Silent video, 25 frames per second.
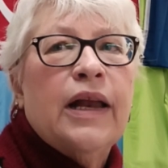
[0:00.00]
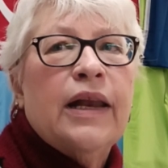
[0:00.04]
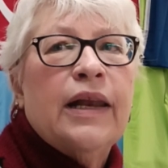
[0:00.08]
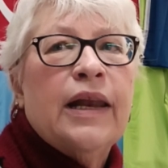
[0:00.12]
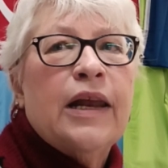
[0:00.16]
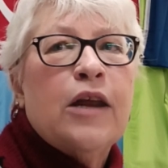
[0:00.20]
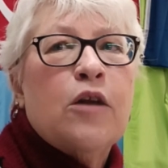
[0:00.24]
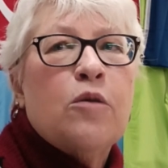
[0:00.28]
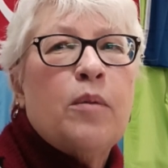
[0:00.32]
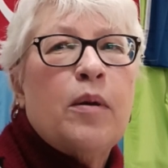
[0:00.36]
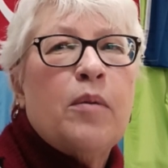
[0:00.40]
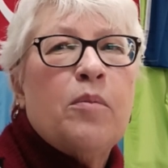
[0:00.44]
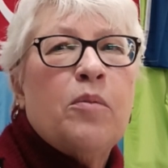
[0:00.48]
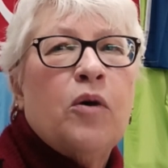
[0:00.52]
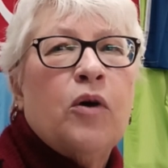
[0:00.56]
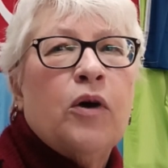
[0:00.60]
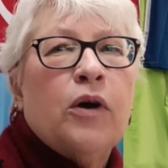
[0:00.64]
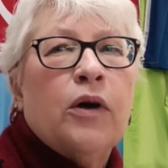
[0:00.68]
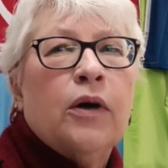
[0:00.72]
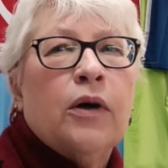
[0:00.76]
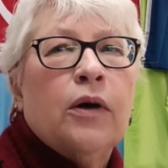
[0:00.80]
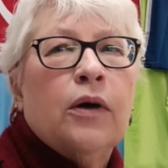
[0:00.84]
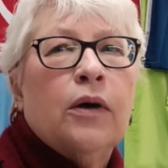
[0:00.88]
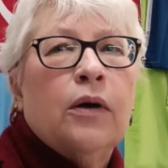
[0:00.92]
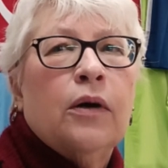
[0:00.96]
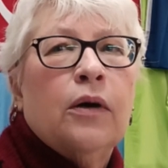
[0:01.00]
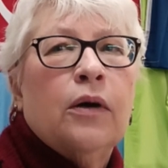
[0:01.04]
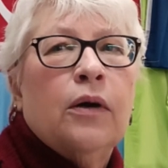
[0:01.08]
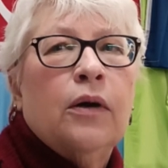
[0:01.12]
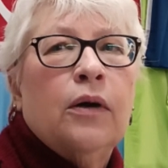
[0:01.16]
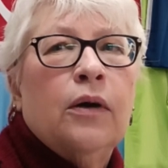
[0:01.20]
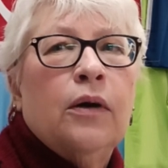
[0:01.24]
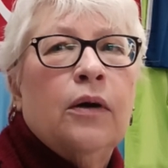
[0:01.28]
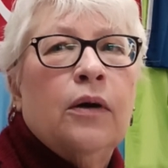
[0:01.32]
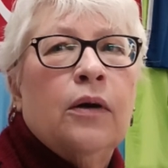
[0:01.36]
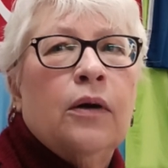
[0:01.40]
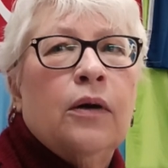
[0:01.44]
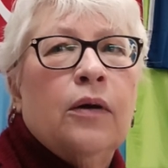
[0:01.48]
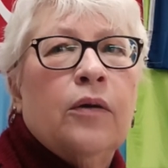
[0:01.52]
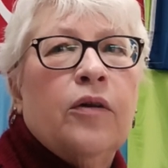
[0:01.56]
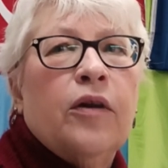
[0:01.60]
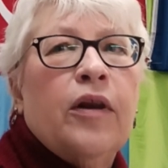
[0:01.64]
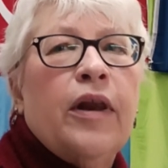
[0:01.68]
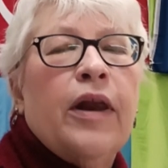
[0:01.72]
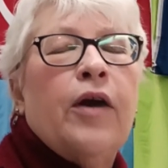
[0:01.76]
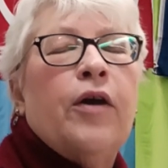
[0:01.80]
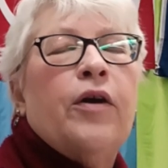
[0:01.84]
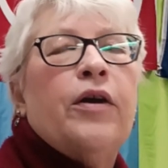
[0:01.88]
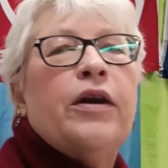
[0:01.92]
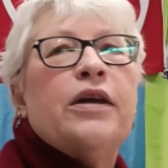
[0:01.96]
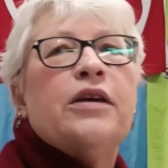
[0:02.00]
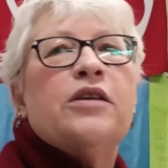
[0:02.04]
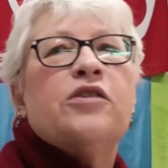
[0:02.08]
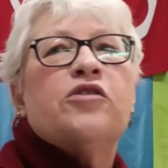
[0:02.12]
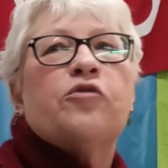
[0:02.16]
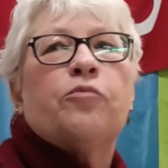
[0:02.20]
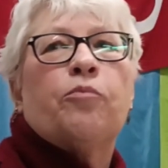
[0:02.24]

little bit more. There it is.